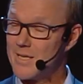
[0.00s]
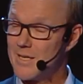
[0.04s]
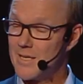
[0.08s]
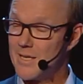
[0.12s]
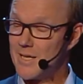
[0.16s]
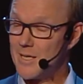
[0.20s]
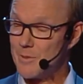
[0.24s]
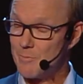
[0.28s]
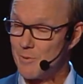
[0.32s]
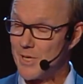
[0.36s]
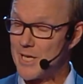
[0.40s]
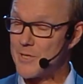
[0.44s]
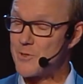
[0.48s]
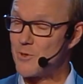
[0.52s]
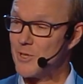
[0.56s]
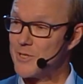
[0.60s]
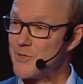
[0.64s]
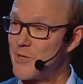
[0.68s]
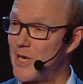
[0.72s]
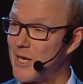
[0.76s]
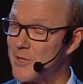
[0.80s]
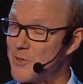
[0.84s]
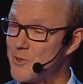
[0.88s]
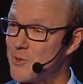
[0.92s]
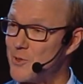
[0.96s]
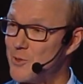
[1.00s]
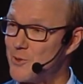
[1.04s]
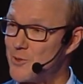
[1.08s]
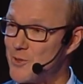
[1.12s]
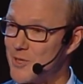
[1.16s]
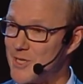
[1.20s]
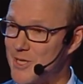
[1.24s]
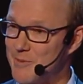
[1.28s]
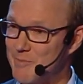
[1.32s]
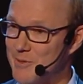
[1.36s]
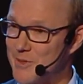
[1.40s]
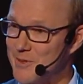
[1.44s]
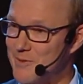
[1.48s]
I will actually challenge you to
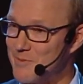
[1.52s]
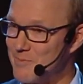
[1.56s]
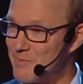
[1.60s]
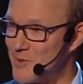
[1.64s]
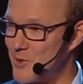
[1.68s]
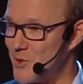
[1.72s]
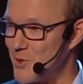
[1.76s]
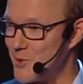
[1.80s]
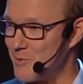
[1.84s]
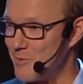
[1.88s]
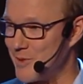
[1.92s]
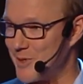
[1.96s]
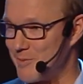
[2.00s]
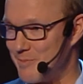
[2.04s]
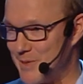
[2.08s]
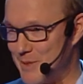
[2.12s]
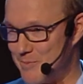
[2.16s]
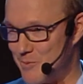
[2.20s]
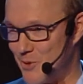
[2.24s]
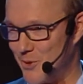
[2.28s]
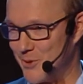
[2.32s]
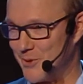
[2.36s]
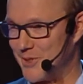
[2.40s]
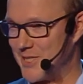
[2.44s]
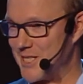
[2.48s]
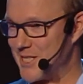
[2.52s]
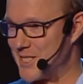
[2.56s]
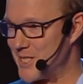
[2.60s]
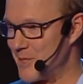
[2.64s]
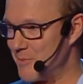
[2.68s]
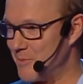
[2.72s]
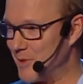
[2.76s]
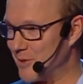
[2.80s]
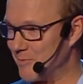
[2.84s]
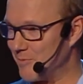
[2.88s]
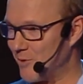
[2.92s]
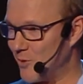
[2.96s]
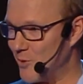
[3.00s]
come and talk with me more on the
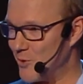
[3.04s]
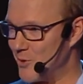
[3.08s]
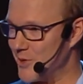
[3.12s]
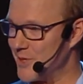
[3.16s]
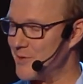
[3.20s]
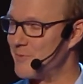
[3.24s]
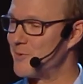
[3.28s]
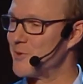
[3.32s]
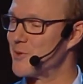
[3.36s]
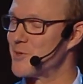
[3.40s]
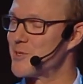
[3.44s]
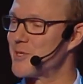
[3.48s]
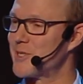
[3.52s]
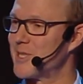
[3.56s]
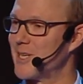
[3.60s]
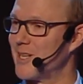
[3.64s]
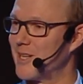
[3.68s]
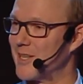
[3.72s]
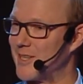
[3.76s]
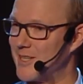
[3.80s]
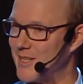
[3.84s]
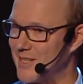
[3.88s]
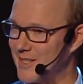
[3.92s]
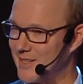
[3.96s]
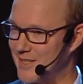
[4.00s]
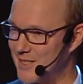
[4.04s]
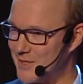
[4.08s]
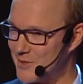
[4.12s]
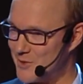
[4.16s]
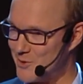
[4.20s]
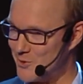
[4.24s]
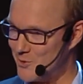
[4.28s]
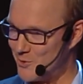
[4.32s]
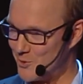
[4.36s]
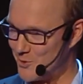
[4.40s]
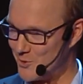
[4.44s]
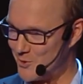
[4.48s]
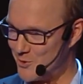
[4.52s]
exhibit floor if you still think that
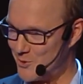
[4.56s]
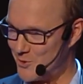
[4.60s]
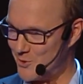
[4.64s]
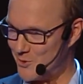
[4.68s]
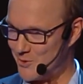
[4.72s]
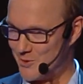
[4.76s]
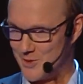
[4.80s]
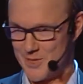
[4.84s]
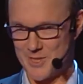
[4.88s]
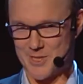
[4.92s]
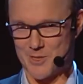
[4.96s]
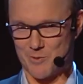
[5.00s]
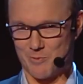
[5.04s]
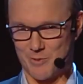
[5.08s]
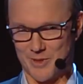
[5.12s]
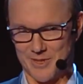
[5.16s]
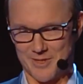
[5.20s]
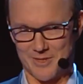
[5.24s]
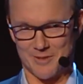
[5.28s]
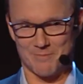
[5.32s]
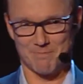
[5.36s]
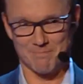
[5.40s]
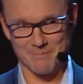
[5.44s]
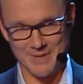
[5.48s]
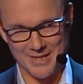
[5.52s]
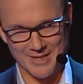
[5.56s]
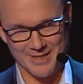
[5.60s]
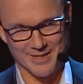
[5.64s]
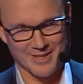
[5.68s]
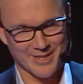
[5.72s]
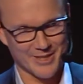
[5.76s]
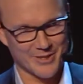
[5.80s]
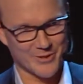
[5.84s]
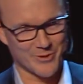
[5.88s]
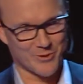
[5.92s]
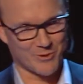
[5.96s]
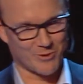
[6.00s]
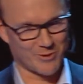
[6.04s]
you could do this with
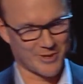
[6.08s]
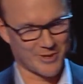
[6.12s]
neural